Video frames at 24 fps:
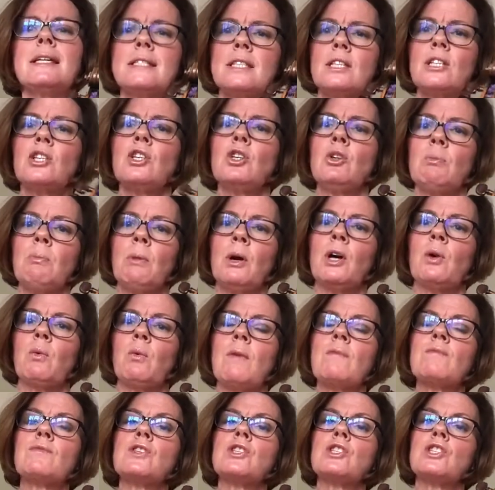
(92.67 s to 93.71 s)
that you might
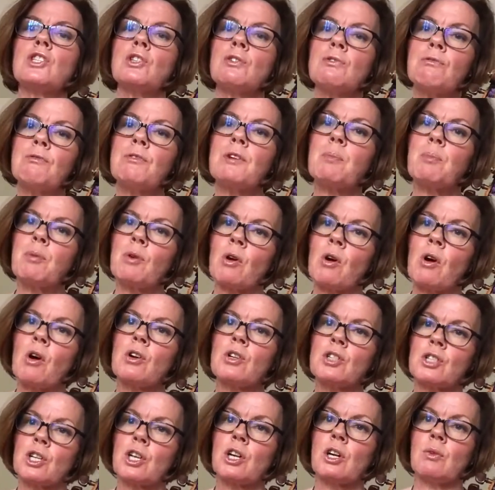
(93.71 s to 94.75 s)
want to do
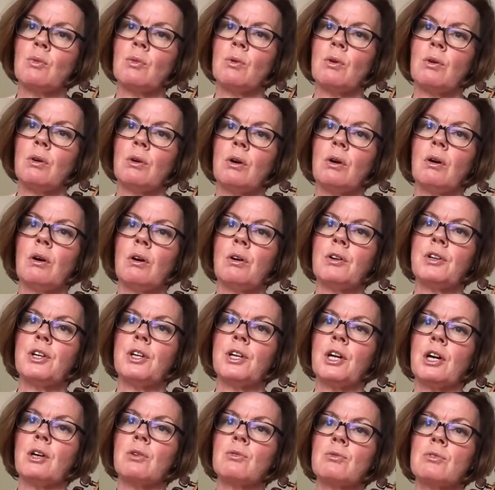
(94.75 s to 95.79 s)
vibrato on a
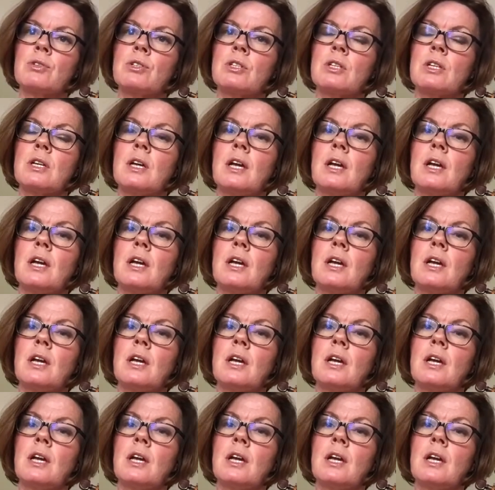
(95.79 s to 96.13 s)
note.